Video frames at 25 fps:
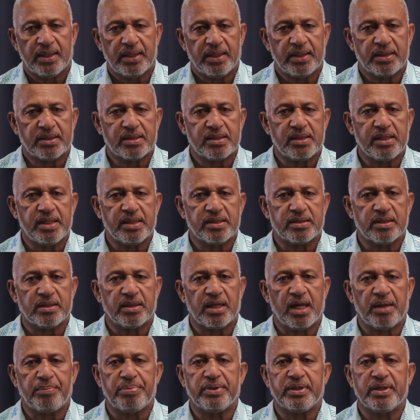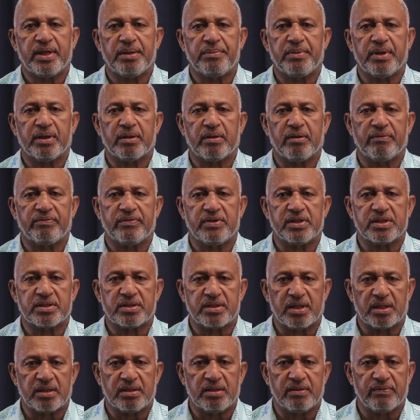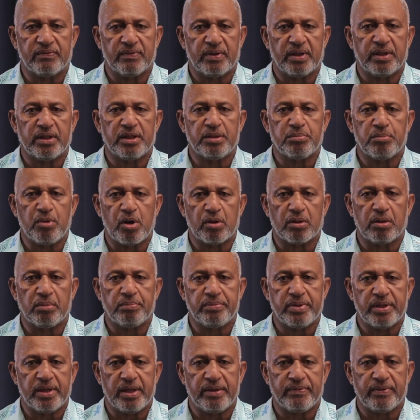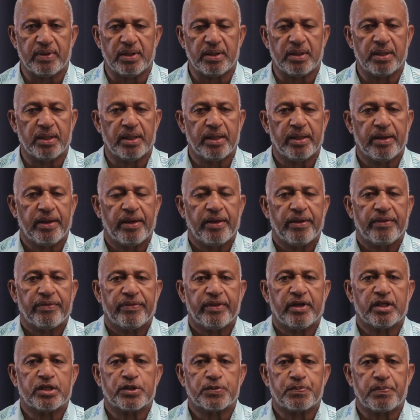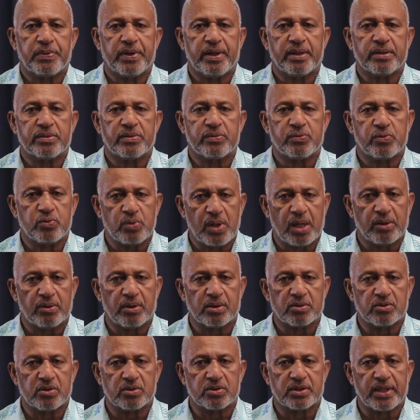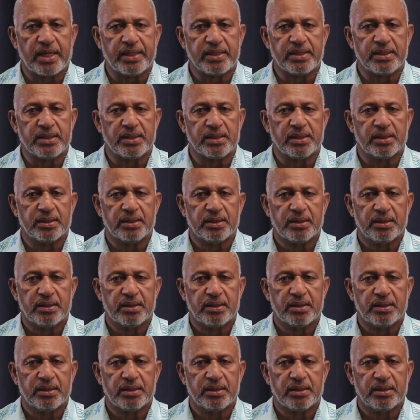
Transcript: it creates an epidemic of destructive and immoral behavior that spreads throughout our society.